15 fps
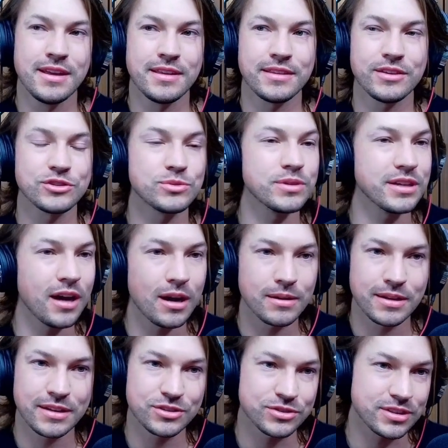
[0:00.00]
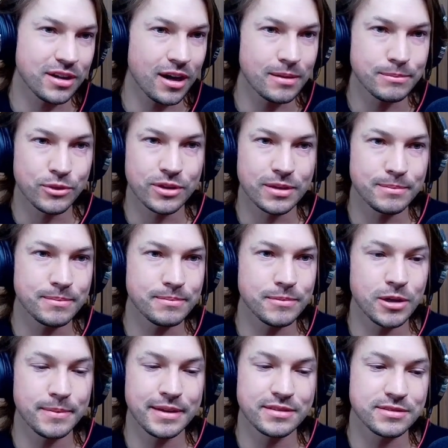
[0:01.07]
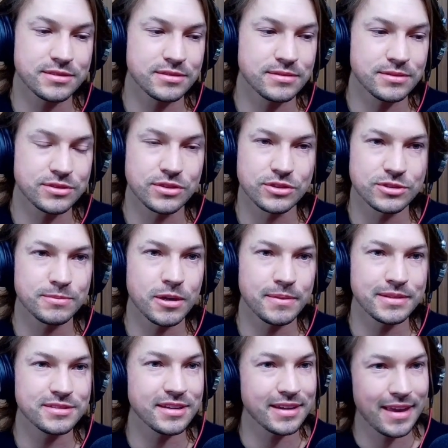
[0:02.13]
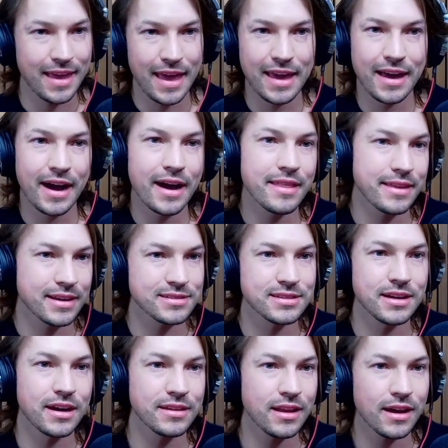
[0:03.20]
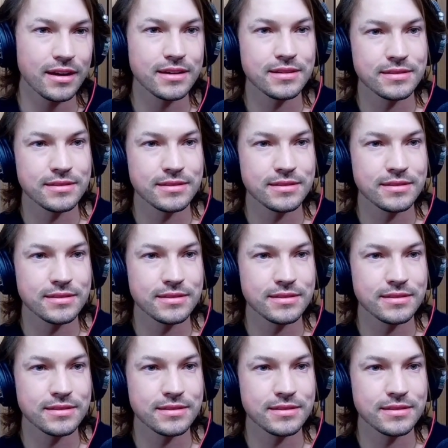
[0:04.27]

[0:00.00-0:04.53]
There's really interesting onboarding moments, search moments. Like AI, I think, is the unlock.